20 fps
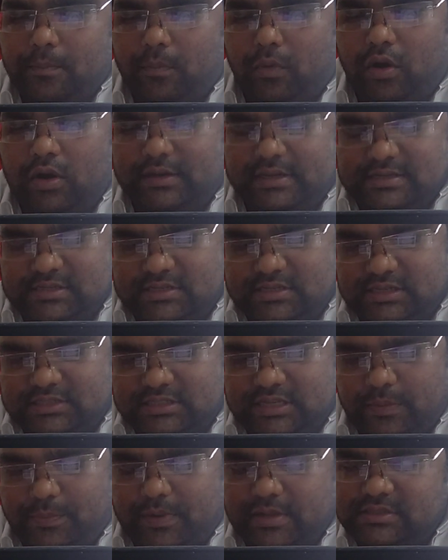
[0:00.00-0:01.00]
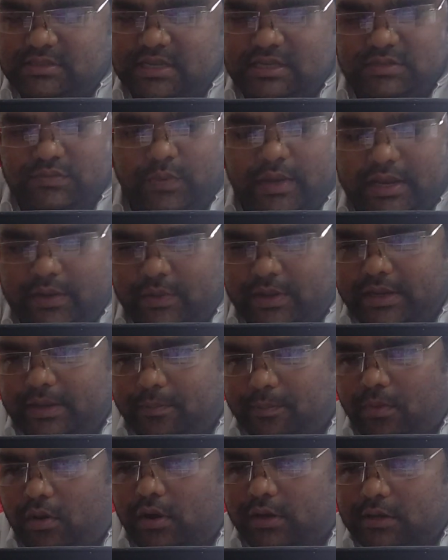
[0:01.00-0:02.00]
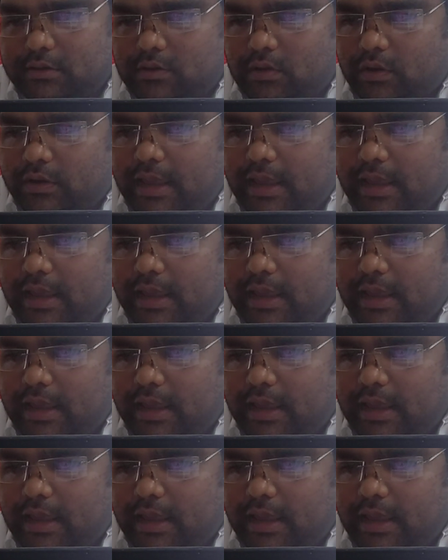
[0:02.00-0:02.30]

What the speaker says: Bolton's discrepancy is very important.